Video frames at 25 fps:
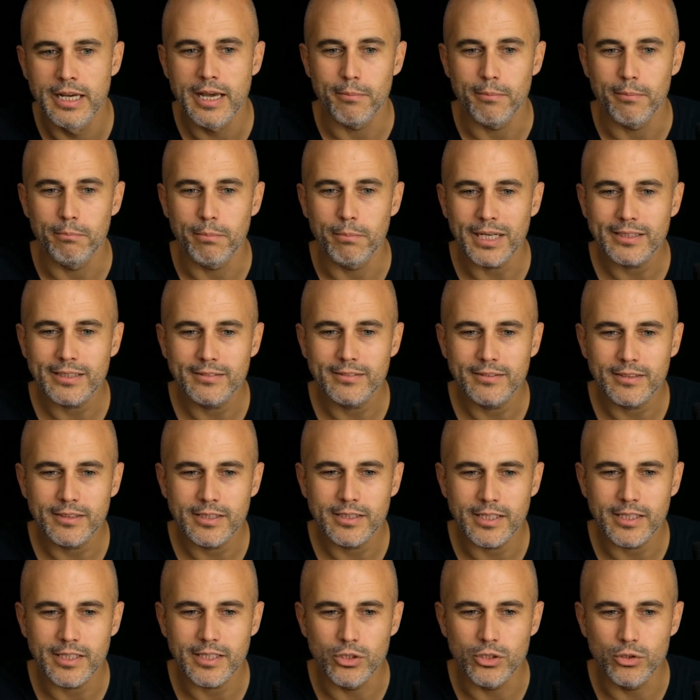but
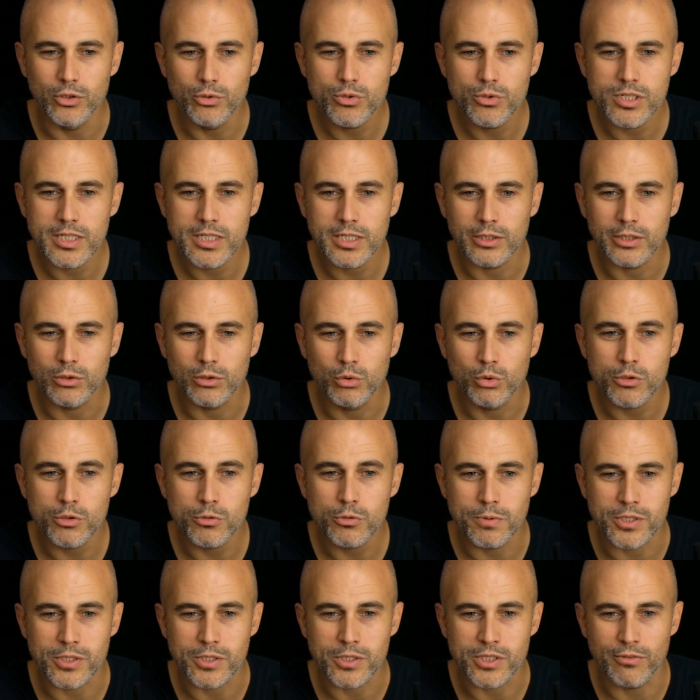using two
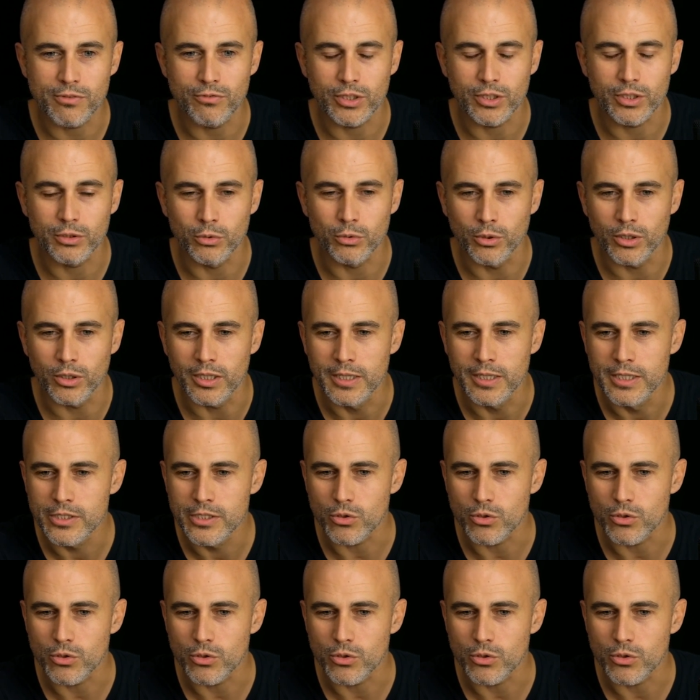specific tools.